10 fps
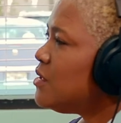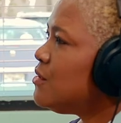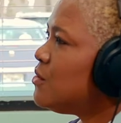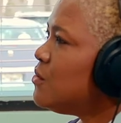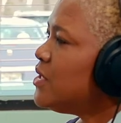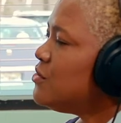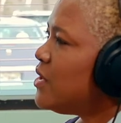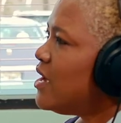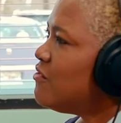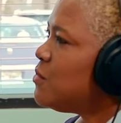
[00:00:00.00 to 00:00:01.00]
you're going to
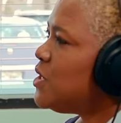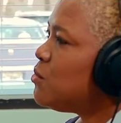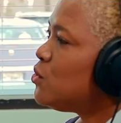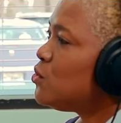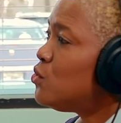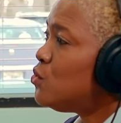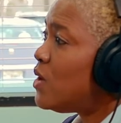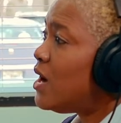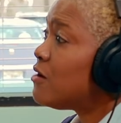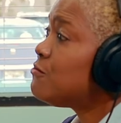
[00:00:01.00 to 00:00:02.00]
have people who
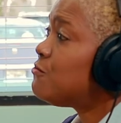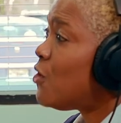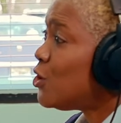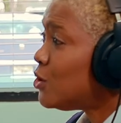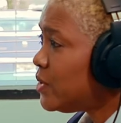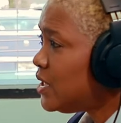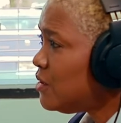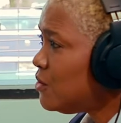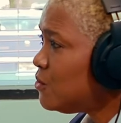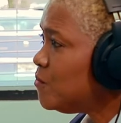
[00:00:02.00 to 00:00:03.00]
are following
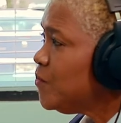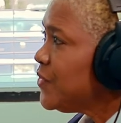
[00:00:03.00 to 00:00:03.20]
you.